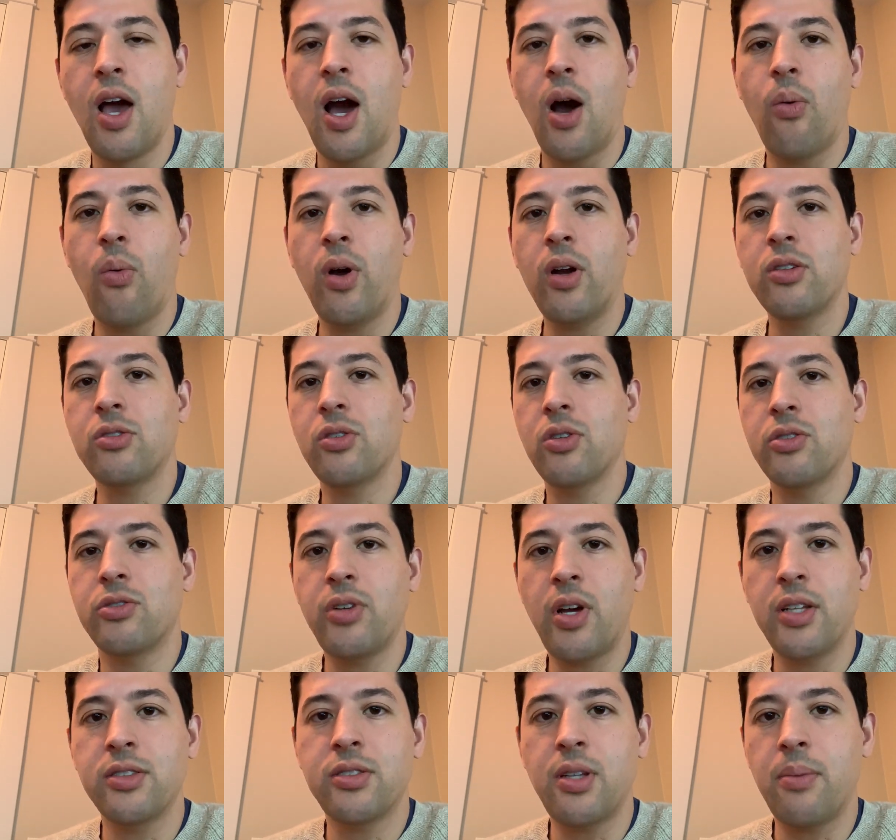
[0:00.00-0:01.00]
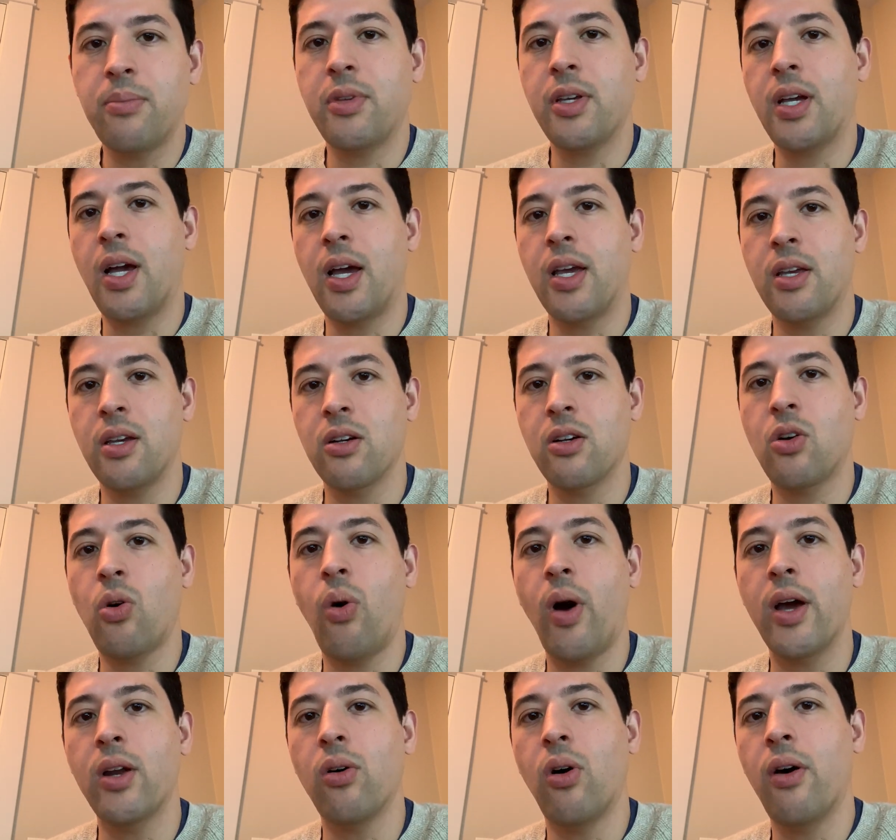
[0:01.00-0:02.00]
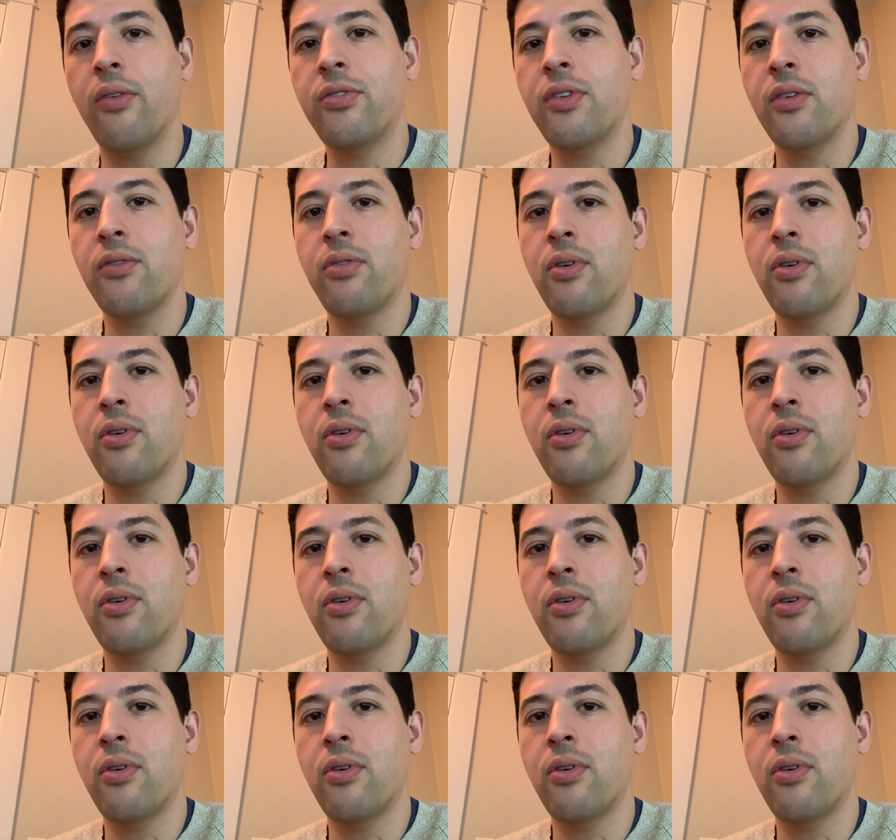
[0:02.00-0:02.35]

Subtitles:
I wanted to address something I hear quite often